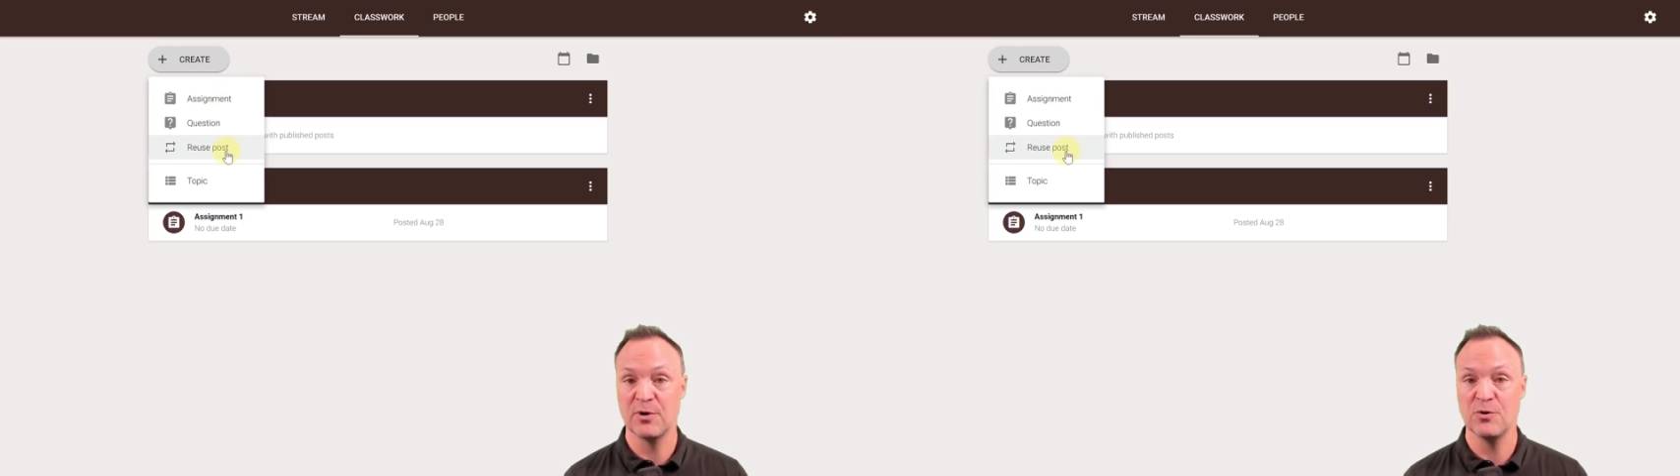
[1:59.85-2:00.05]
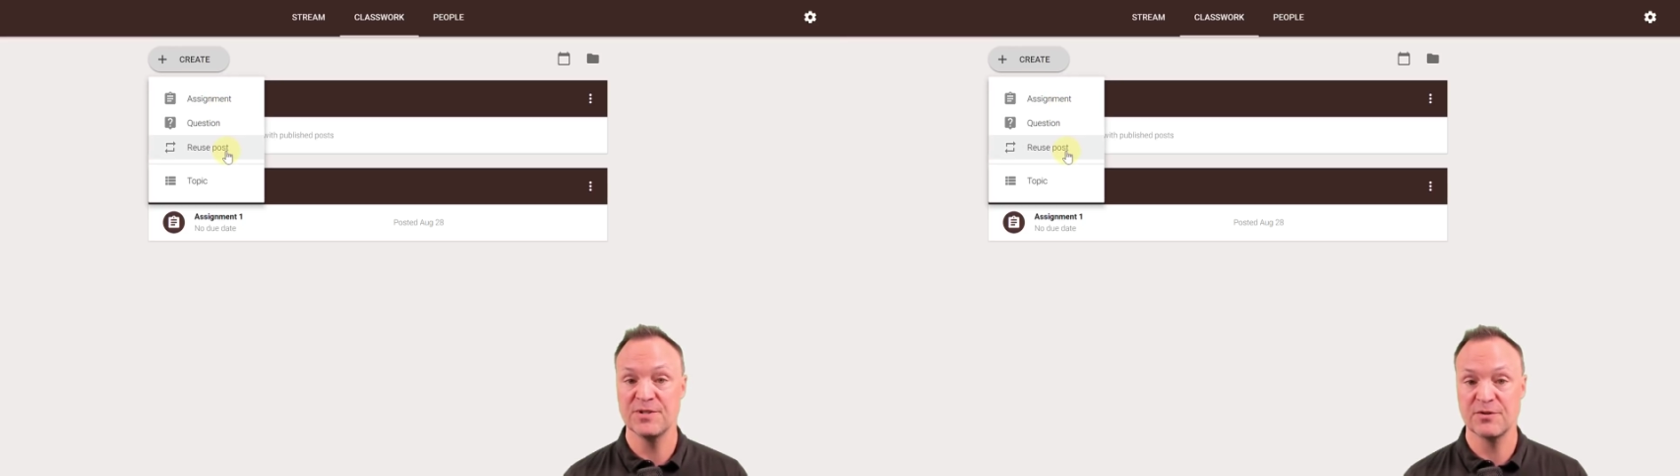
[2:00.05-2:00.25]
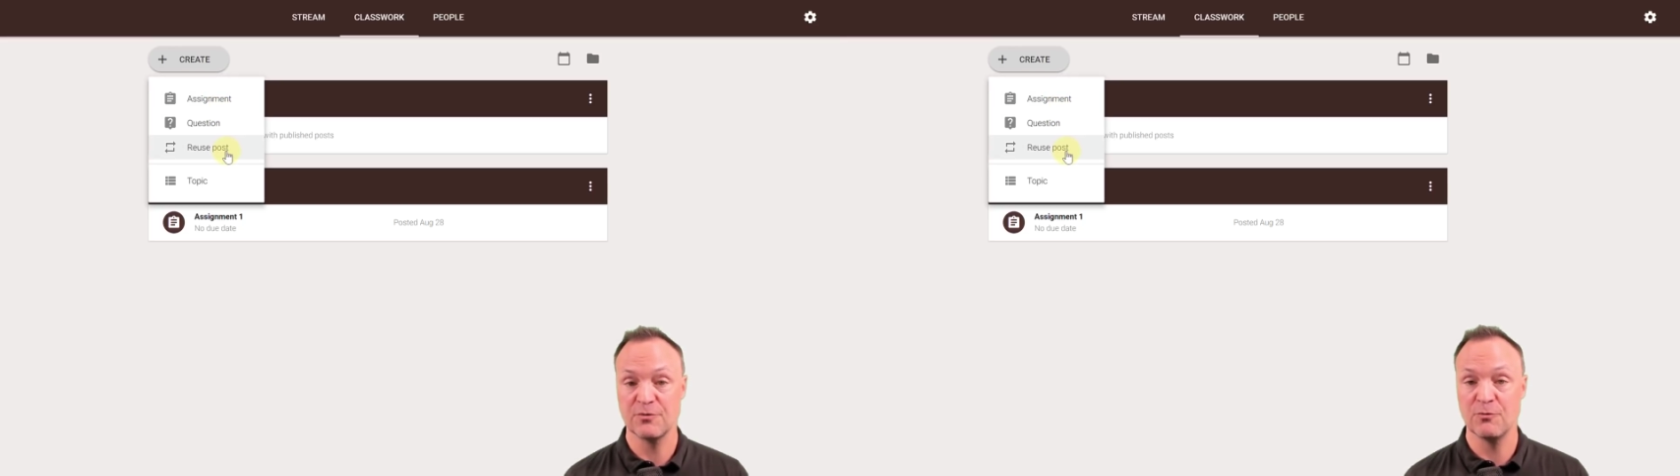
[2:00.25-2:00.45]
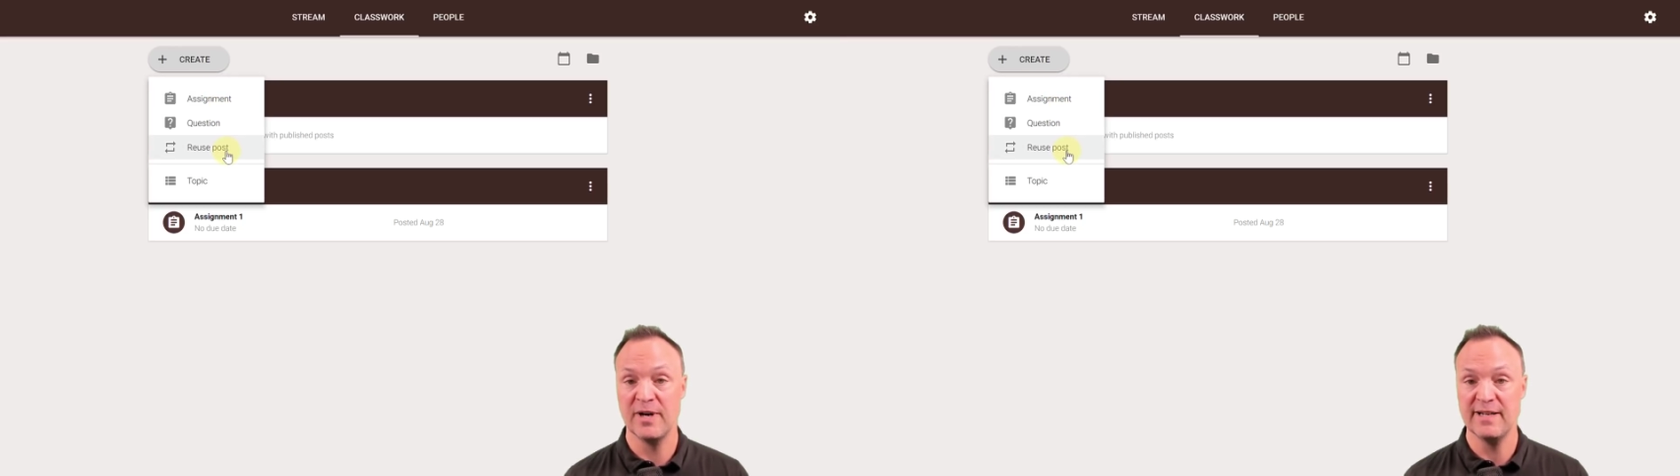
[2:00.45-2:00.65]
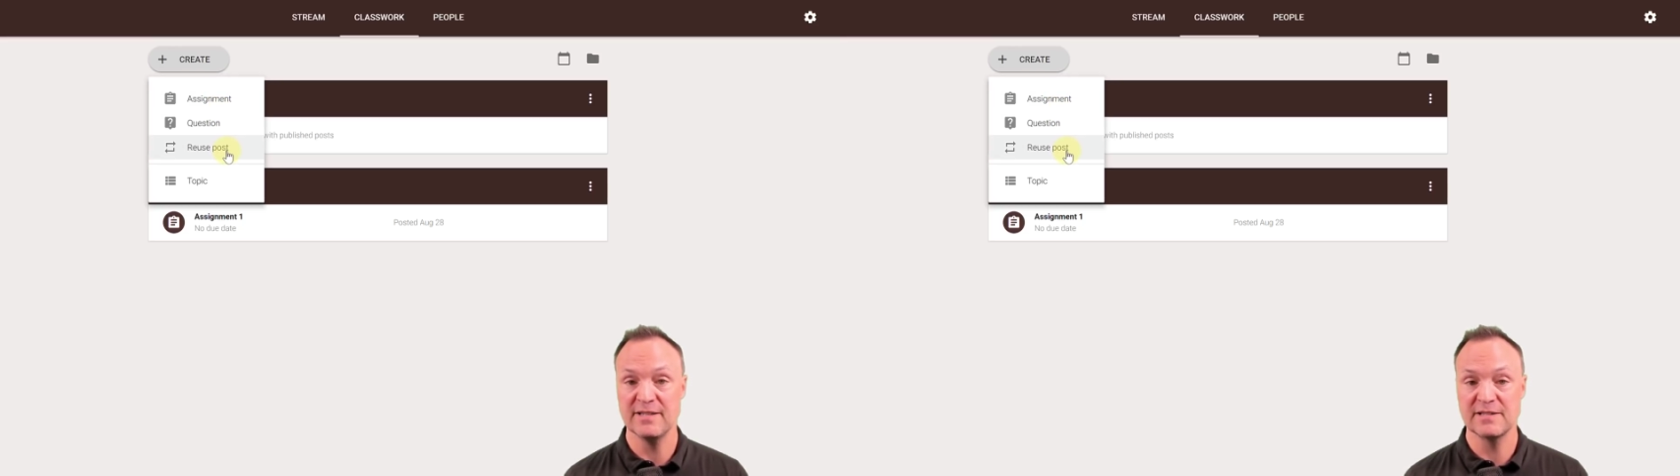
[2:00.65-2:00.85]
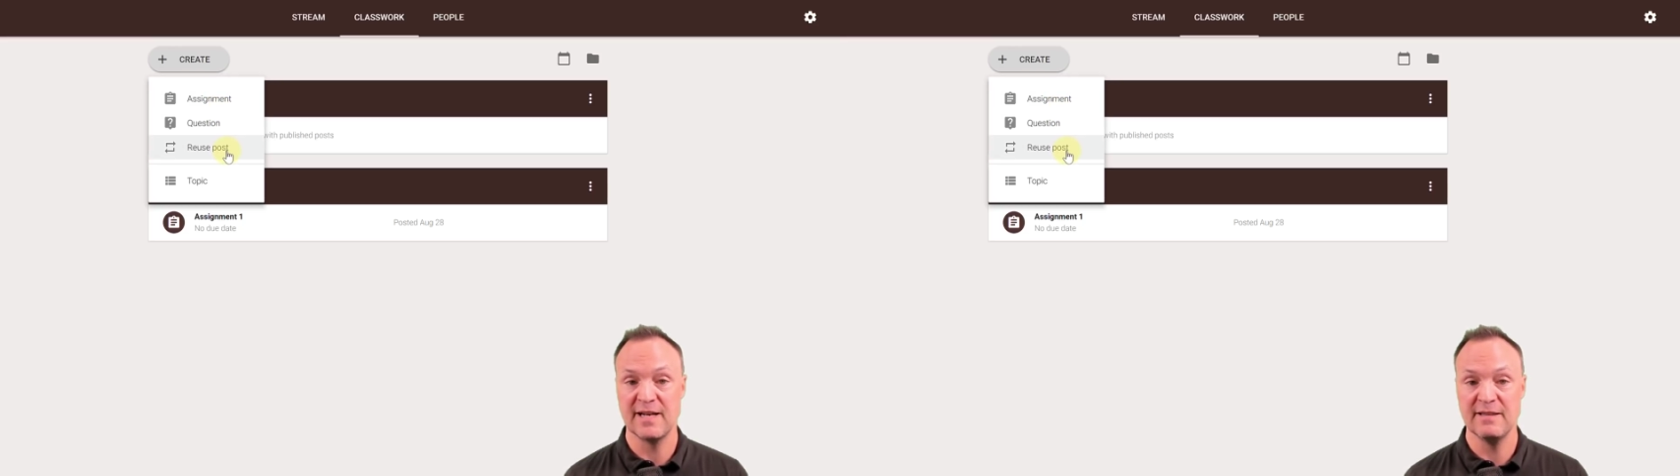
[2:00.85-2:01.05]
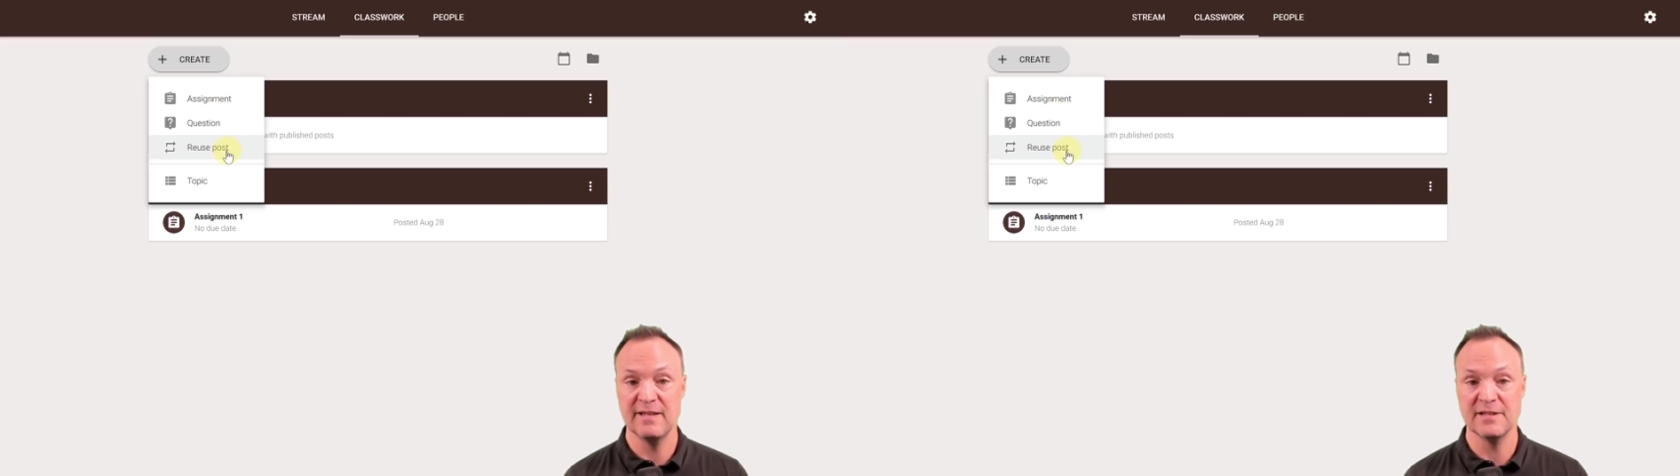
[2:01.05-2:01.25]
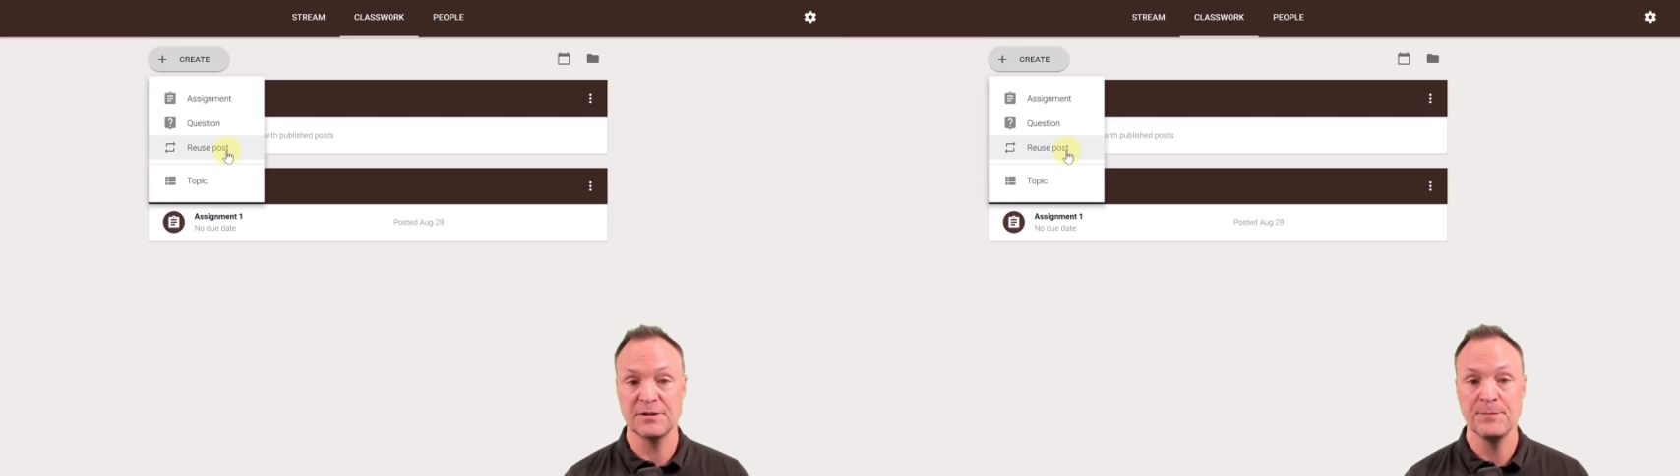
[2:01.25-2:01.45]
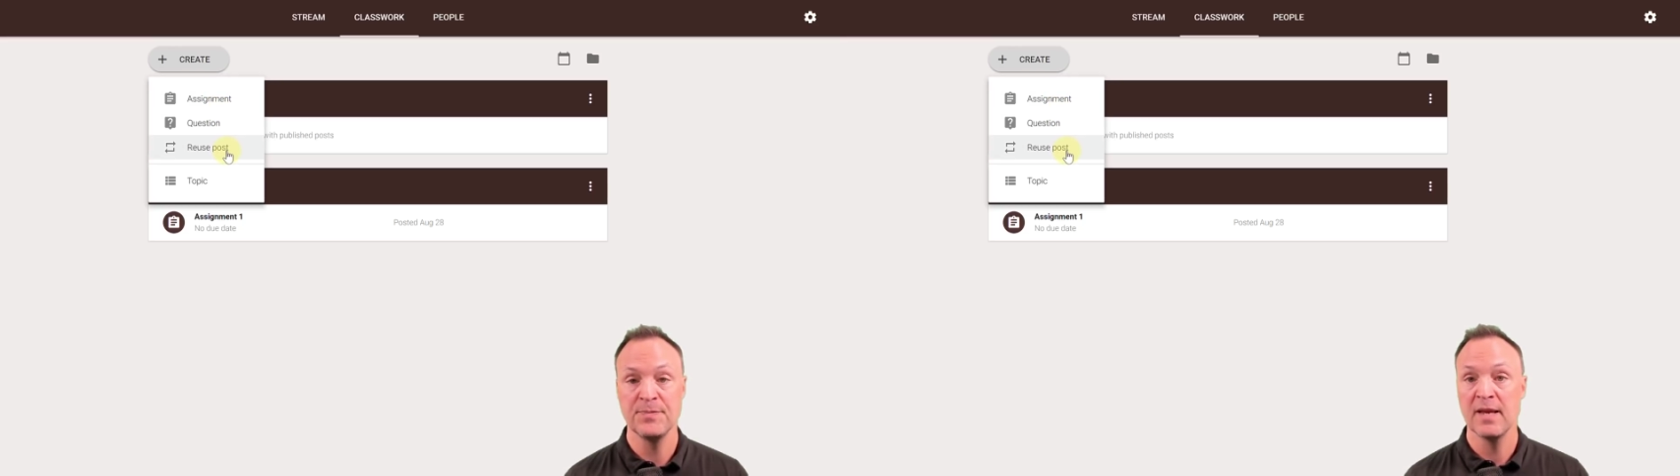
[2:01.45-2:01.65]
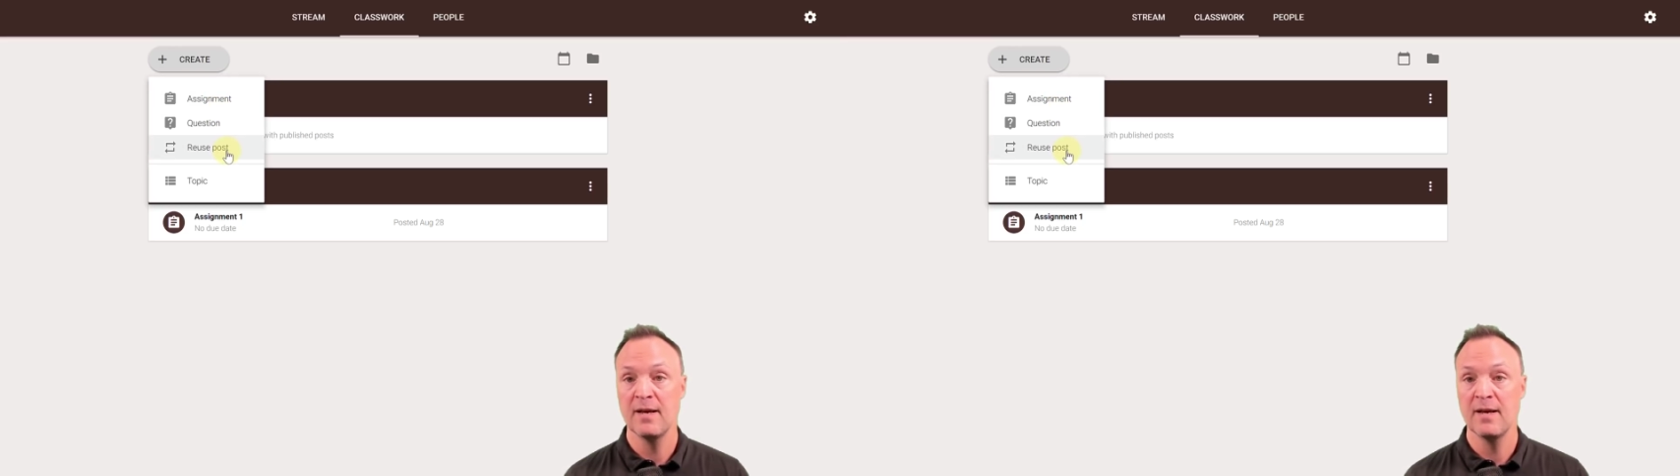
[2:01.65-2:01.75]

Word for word: posts right inside this.